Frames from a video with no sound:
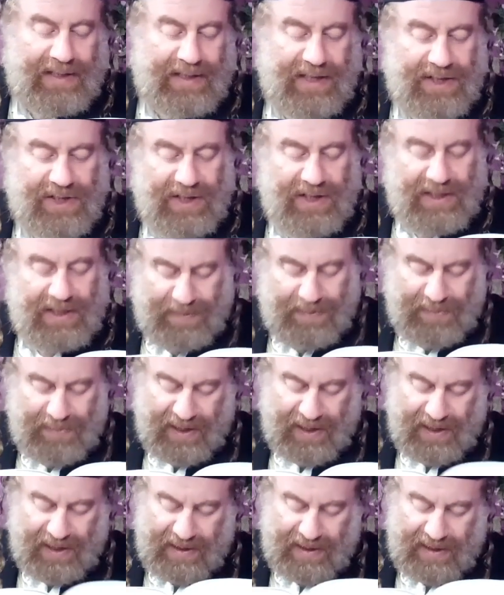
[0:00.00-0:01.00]
his teacher's
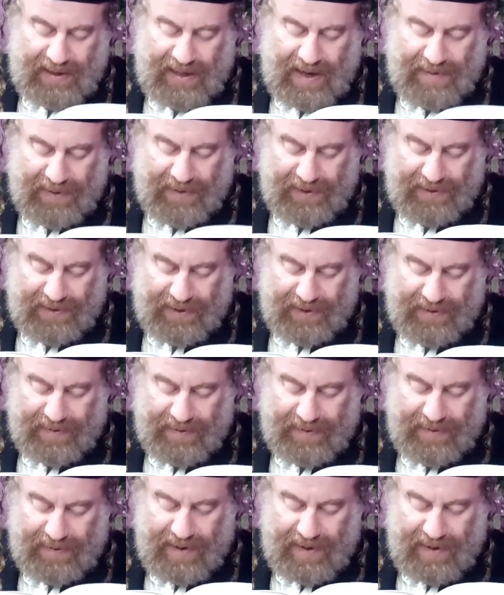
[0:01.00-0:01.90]
opinion, commentary.